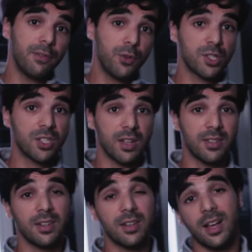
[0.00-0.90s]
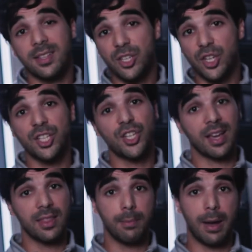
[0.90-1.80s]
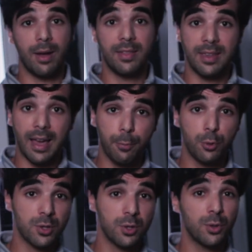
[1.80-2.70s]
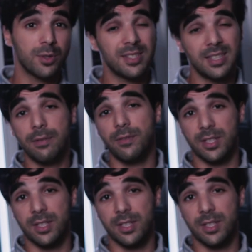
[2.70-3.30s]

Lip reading: if you're certain, I suggest checking them out at the Apple Store to see for